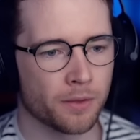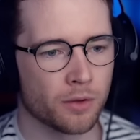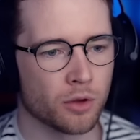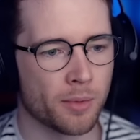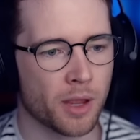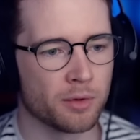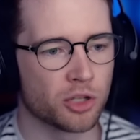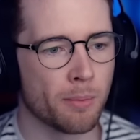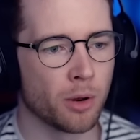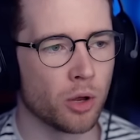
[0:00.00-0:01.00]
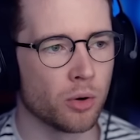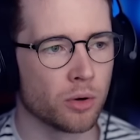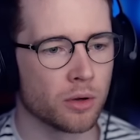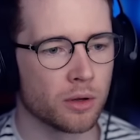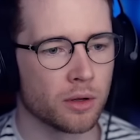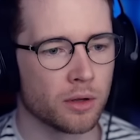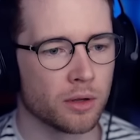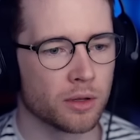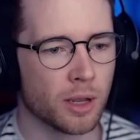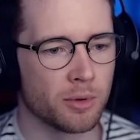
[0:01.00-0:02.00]
Gonna give me some blue.
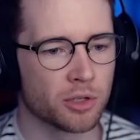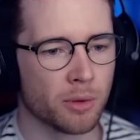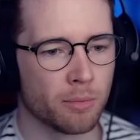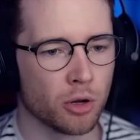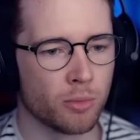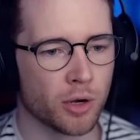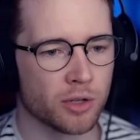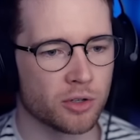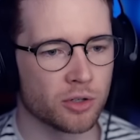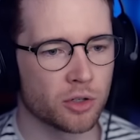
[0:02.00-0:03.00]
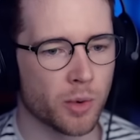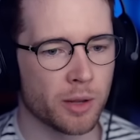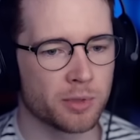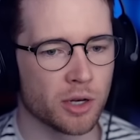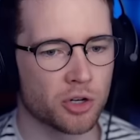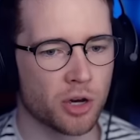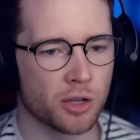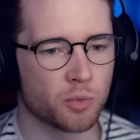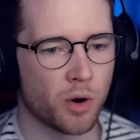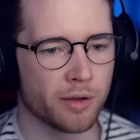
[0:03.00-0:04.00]
Give me some blue, boys. 20%
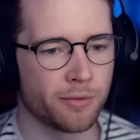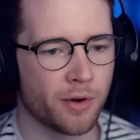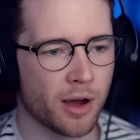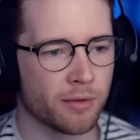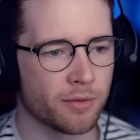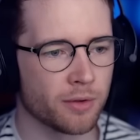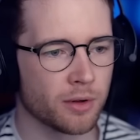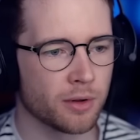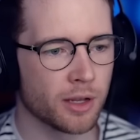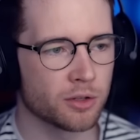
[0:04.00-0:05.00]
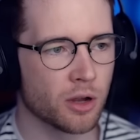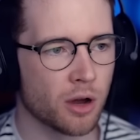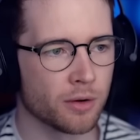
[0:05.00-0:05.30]
chance. One in five. Let's go.